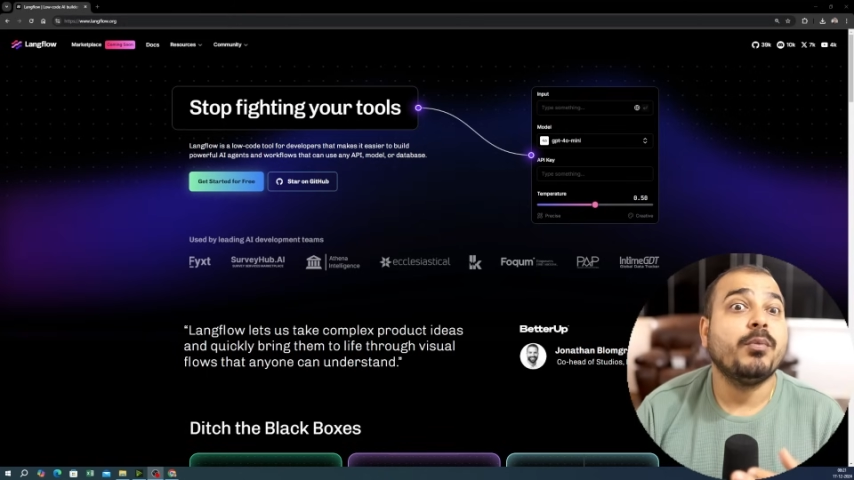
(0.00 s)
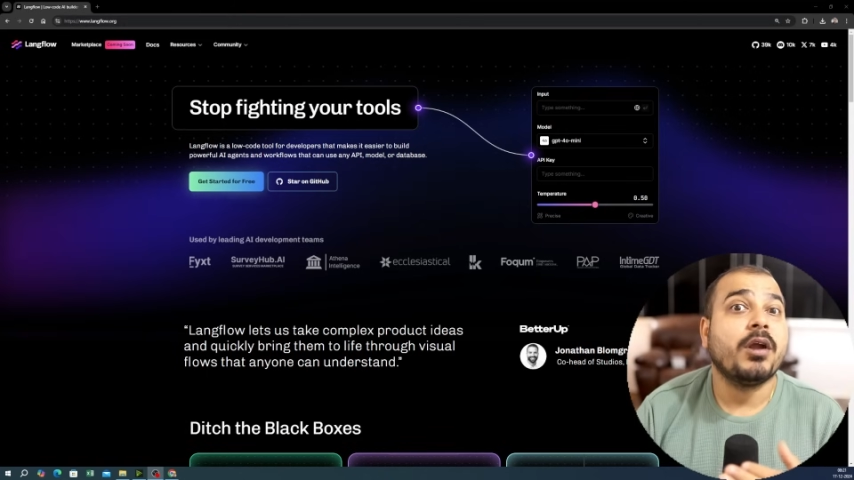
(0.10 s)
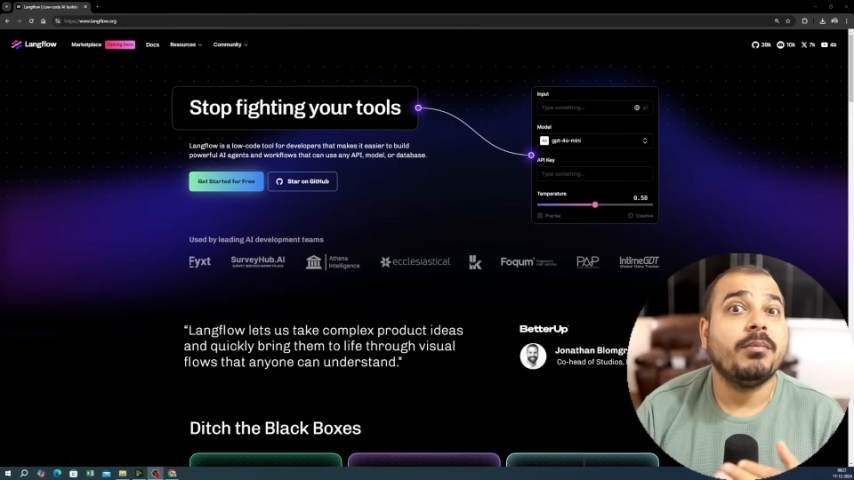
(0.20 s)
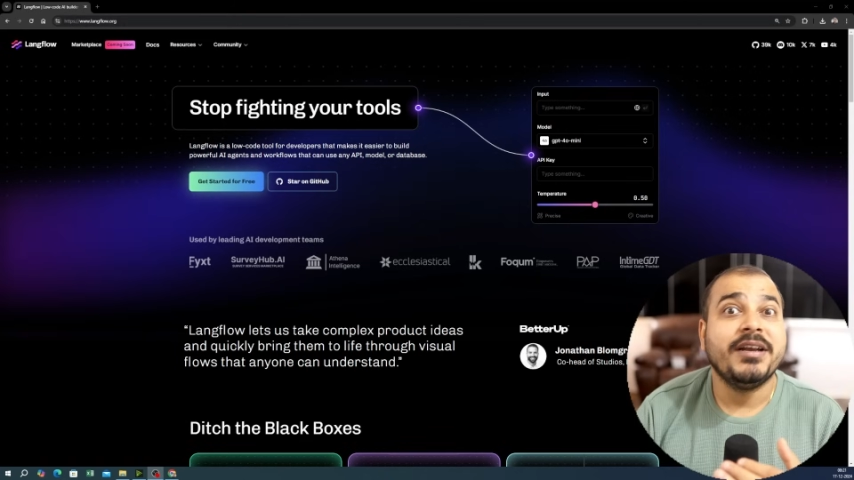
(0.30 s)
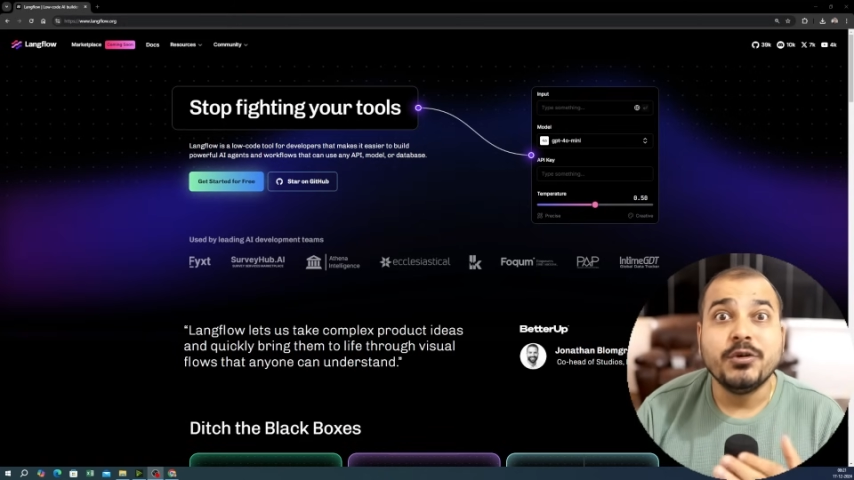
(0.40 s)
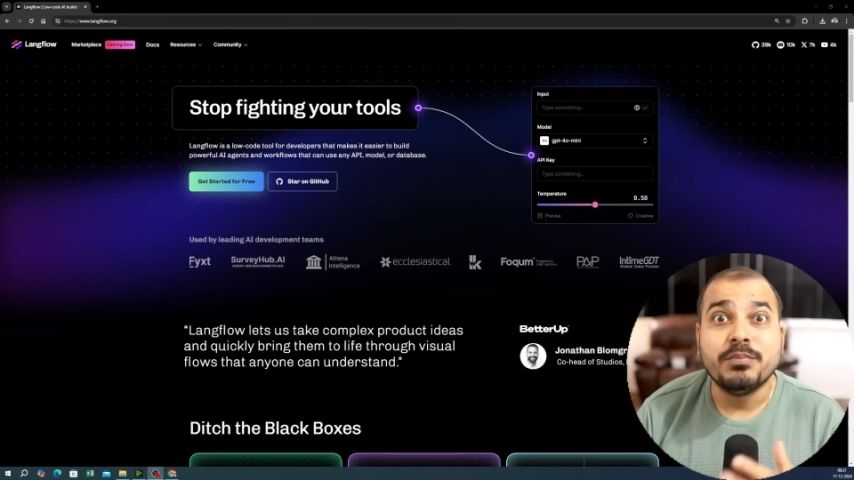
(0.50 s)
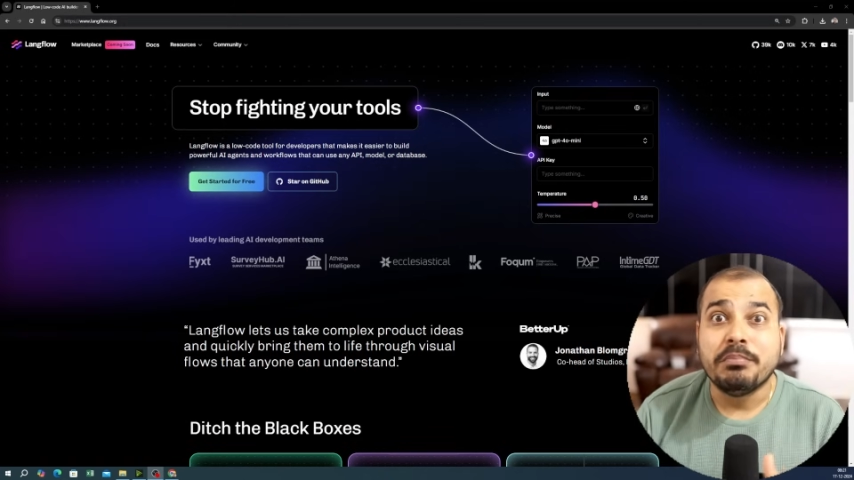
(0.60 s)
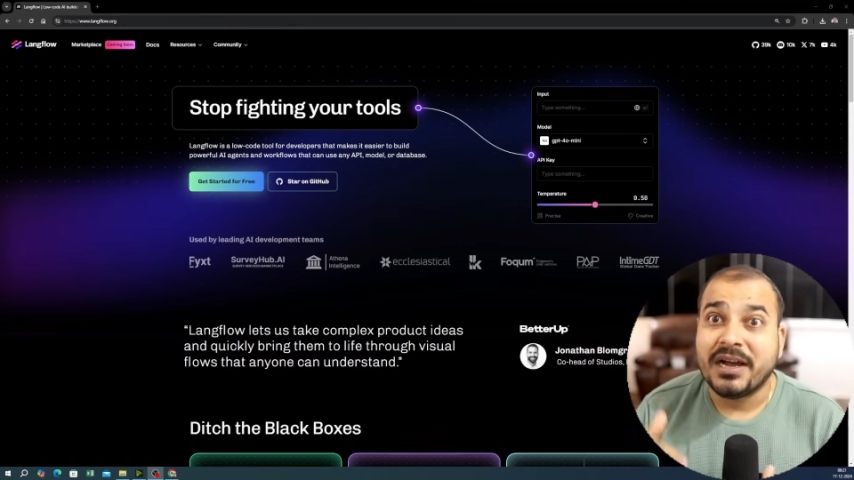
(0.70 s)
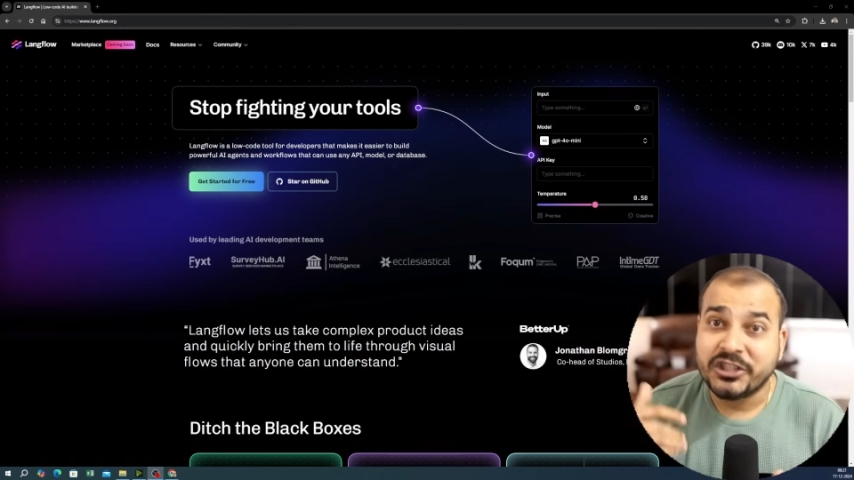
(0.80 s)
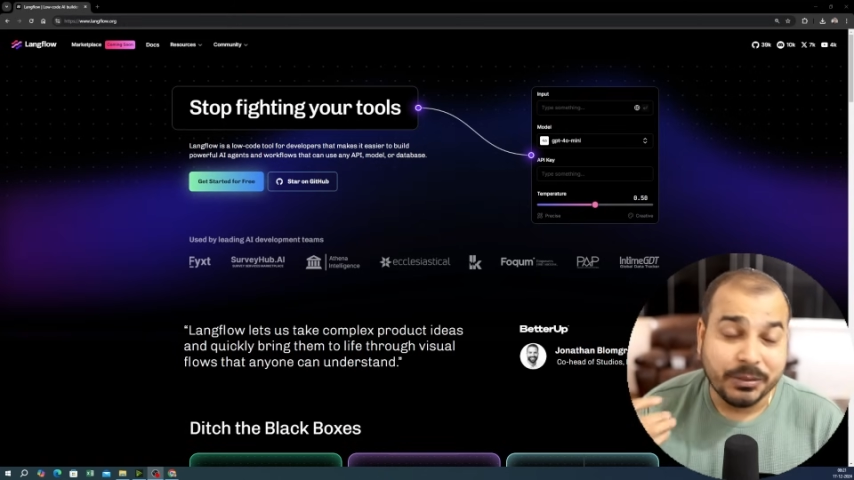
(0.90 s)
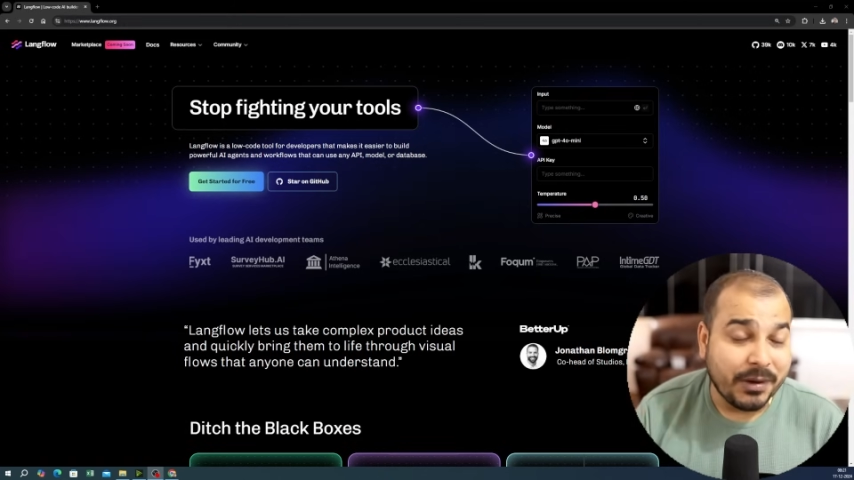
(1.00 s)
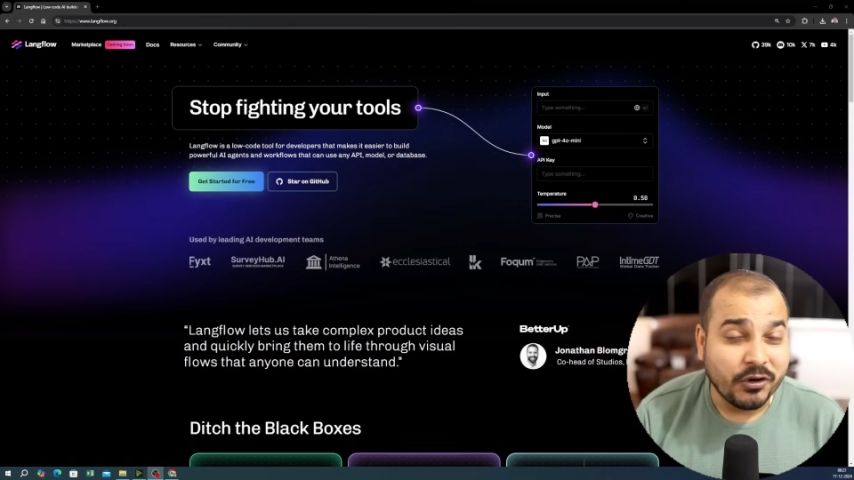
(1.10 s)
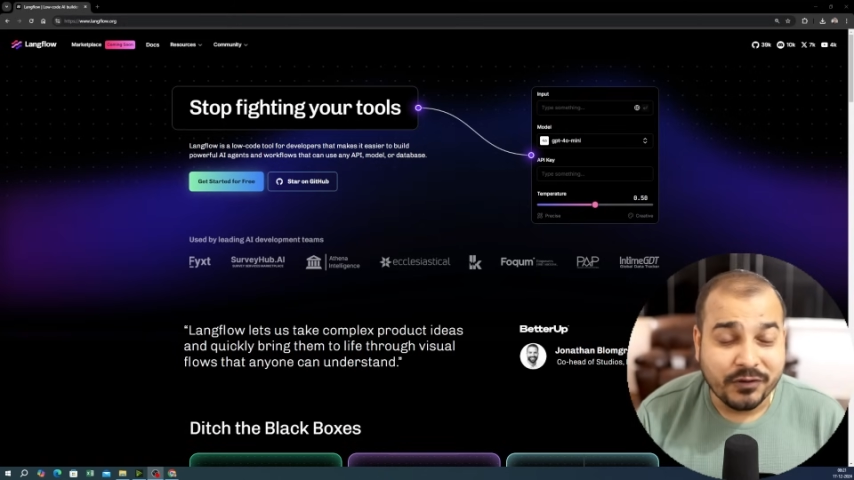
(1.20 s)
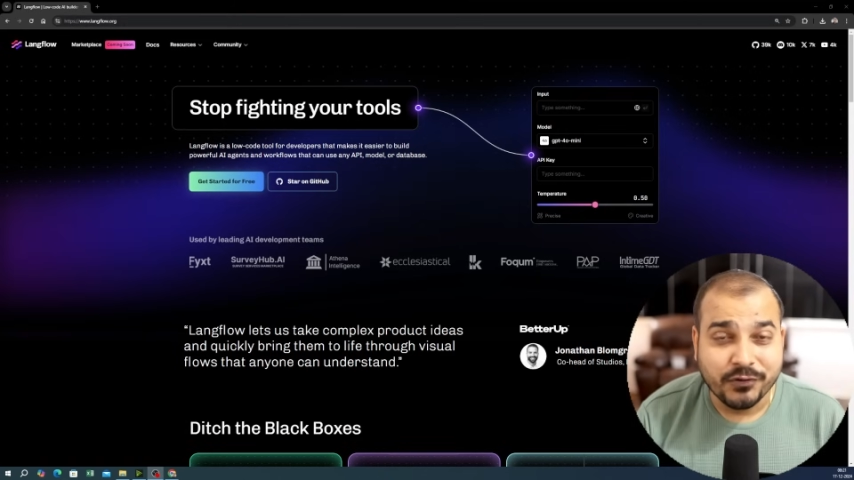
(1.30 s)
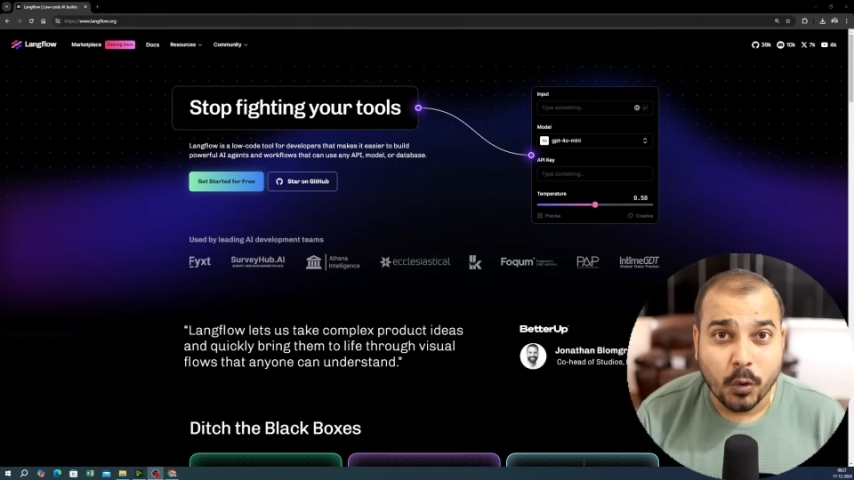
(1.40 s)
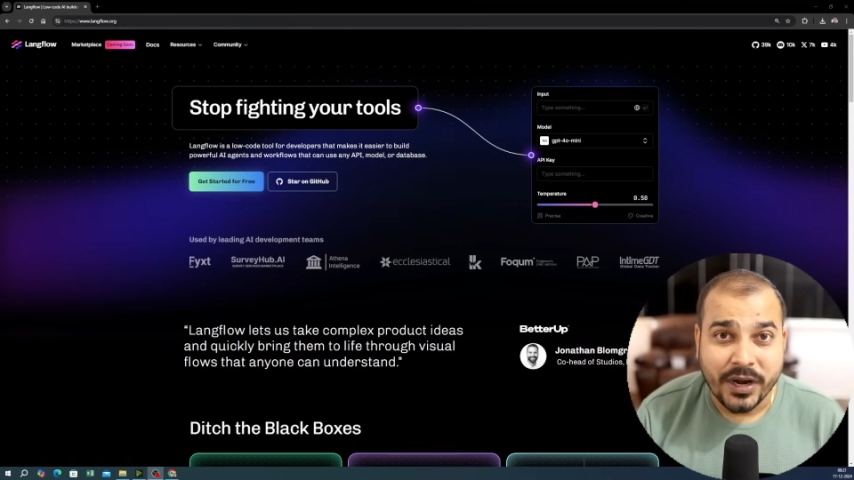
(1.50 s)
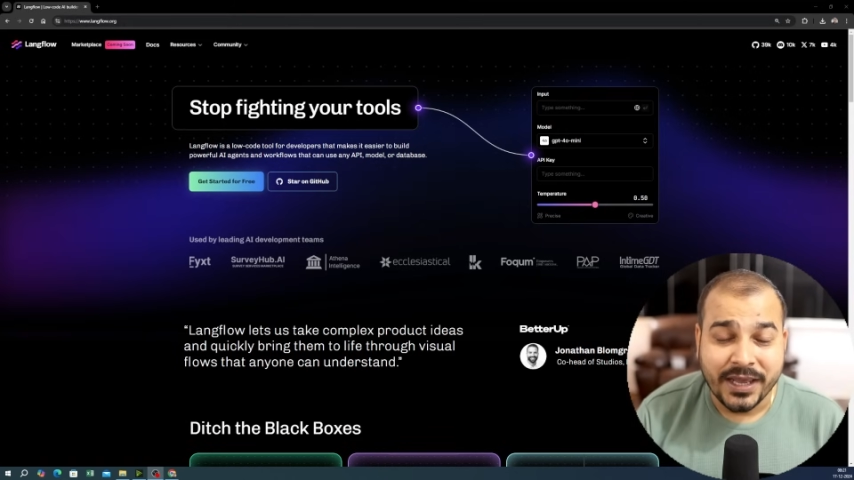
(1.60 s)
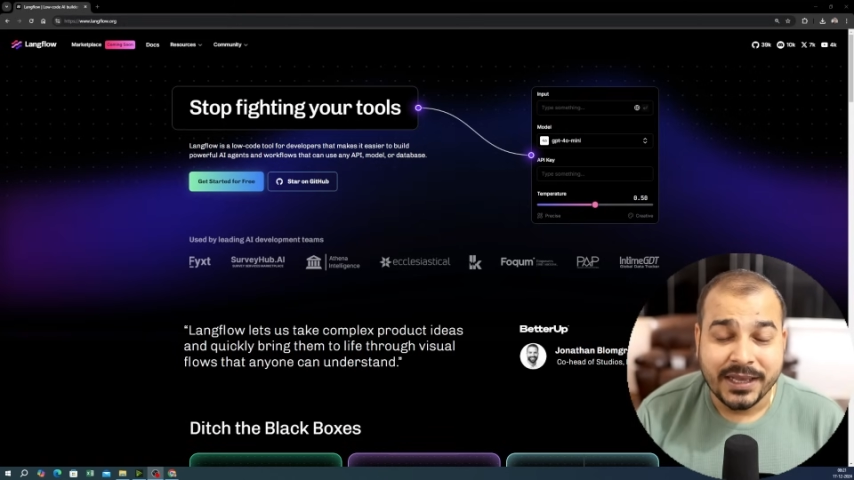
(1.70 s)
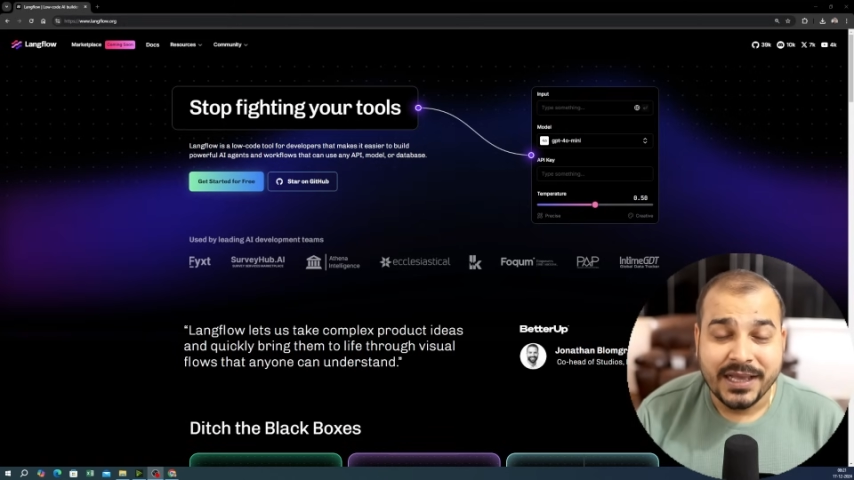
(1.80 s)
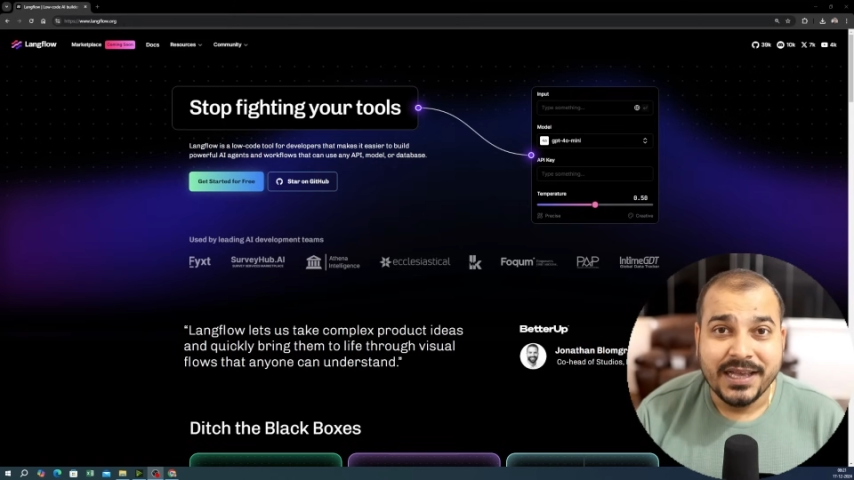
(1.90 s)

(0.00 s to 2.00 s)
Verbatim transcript: to probably do much amount of coding.